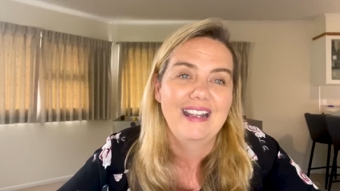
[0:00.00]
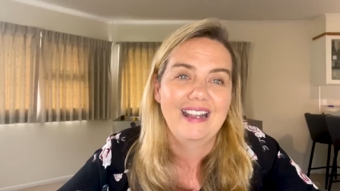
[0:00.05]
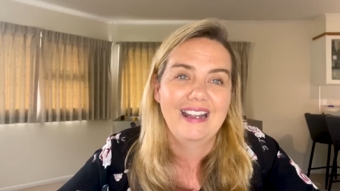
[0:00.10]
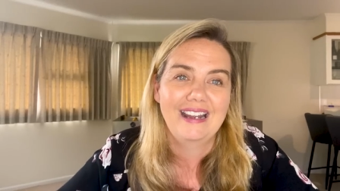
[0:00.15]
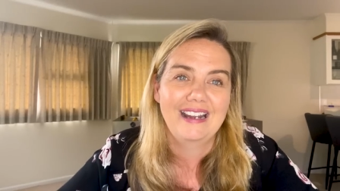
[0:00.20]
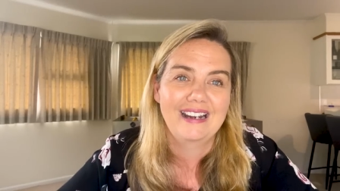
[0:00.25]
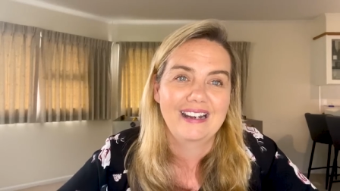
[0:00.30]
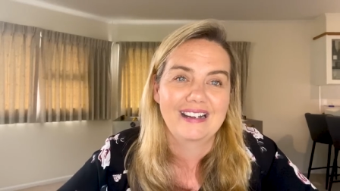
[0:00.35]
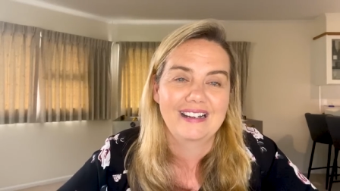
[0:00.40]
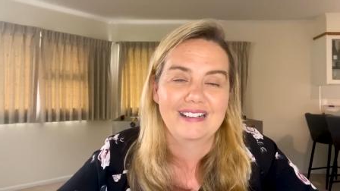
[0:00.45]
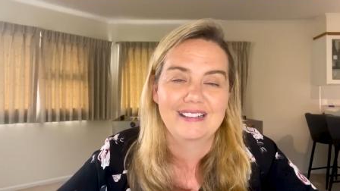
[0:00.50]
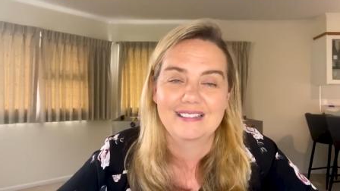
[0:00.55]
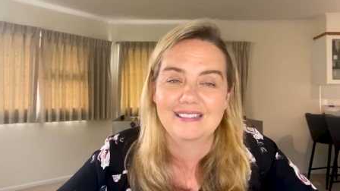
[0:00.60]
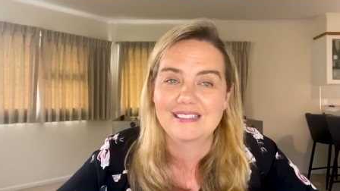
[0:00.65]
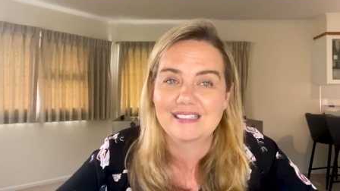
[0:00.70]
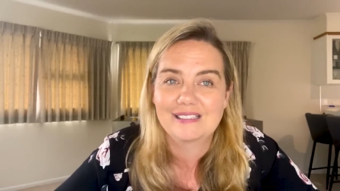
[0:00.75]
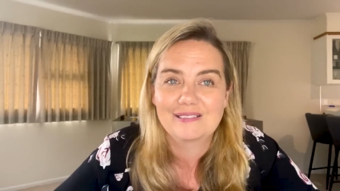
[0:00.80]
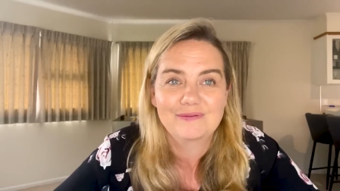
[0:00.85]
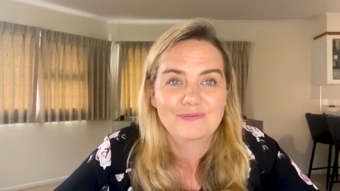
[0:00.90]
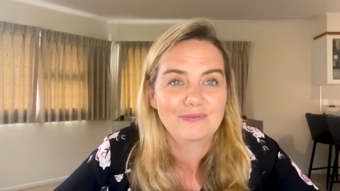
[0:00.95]
and
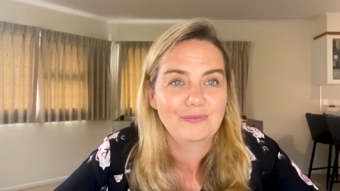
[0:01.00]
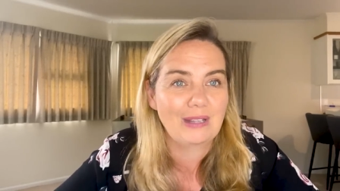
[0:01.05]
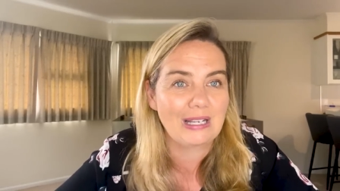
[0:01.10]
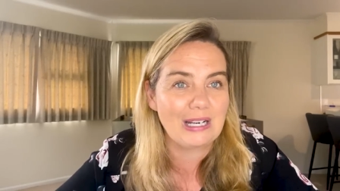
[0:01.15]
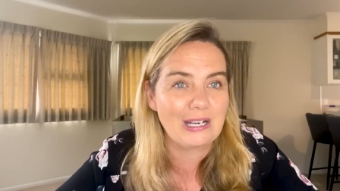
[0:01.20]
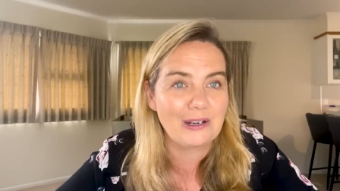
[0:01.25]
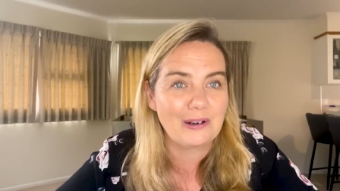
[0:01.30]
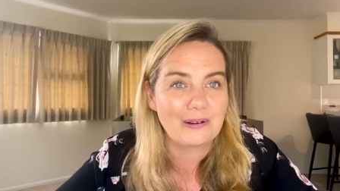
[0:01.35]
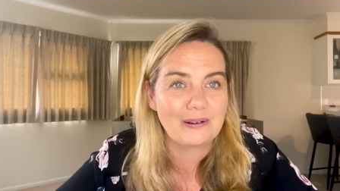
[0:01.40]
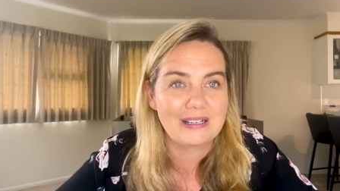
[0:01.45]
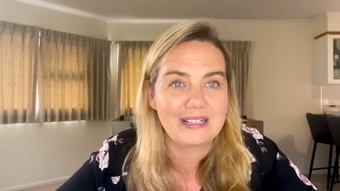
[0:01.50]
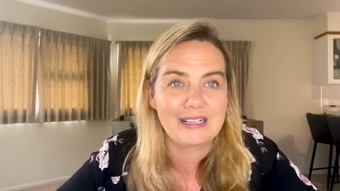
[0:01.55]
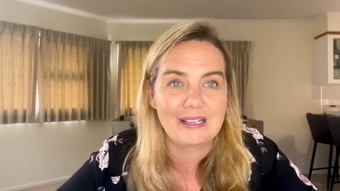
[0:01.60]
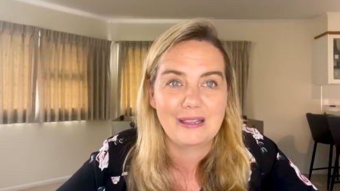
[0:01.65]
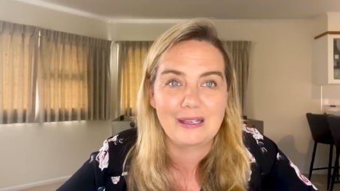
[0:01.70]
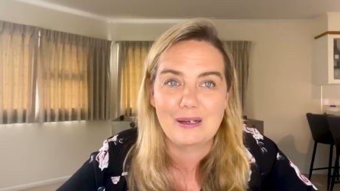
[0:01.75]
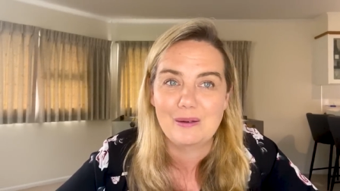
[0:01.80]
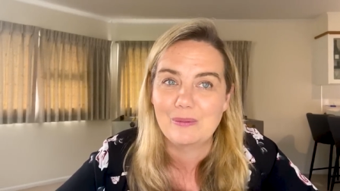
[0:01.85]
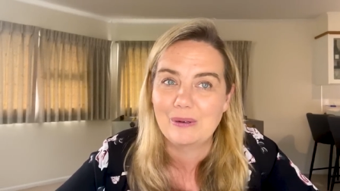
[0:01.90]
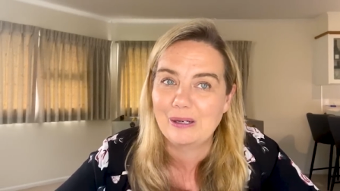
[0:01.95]
then you don't need to
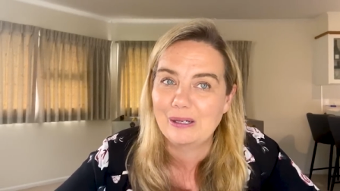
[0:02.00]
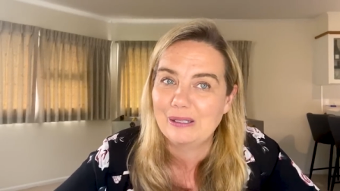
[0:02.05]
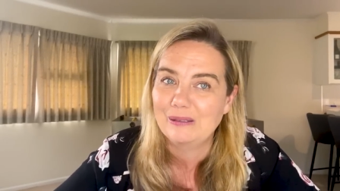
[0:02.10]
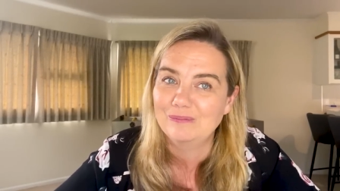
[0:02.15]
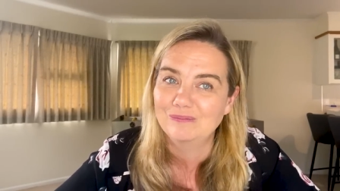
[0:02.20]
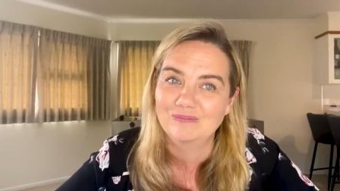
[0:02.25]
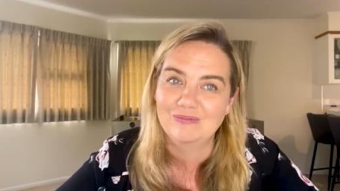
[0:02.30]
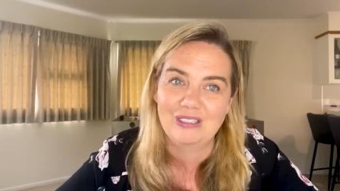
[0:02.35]
think about it.